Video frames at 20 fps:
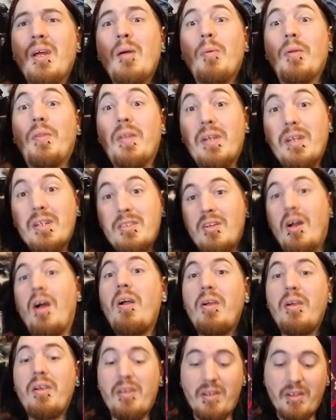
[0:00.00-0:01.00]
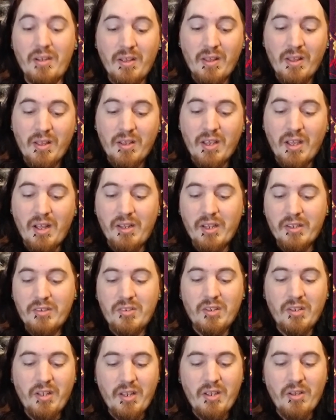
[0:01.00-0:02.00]
But the guitaring,
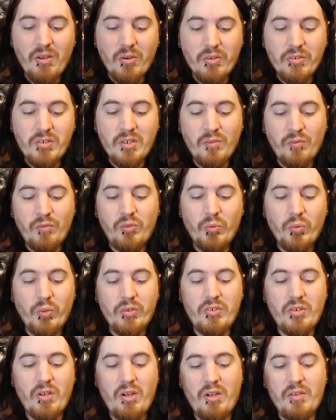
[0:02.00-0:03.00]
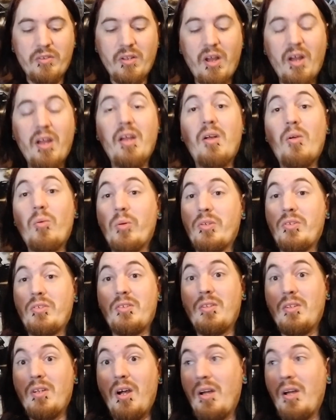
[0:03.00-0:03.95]
Alexi Laiho's influence on Nile was